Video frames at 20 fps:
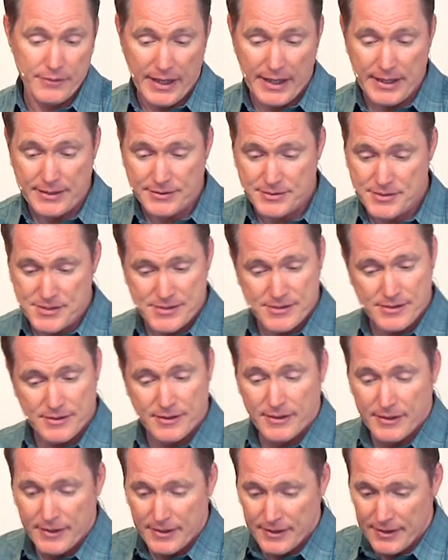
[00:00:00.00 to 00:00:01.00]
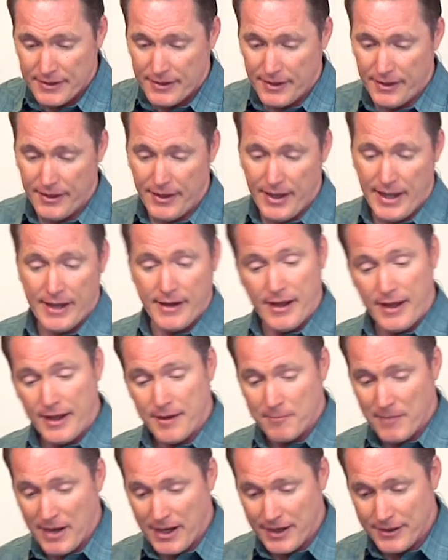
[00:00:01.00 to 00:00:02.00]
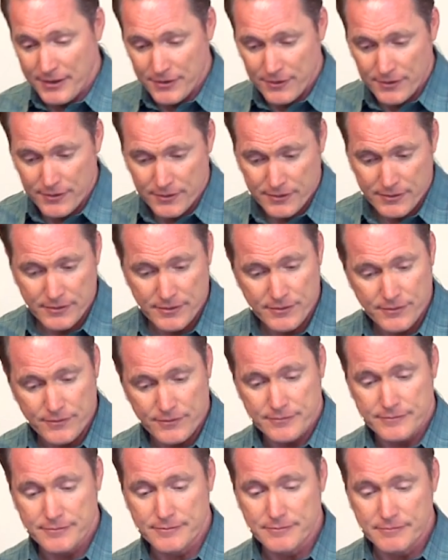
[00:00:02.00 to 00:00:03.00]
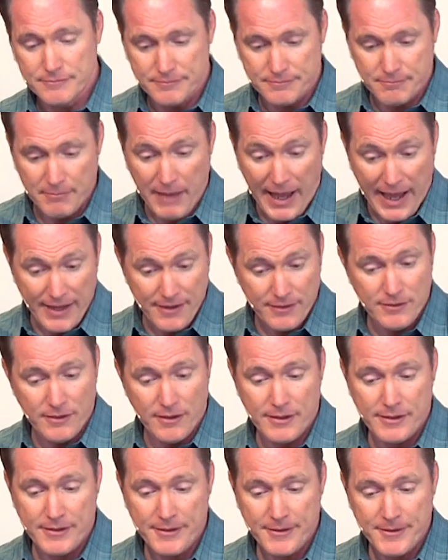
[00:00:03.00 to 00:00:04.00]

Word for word: That's not a minor battle.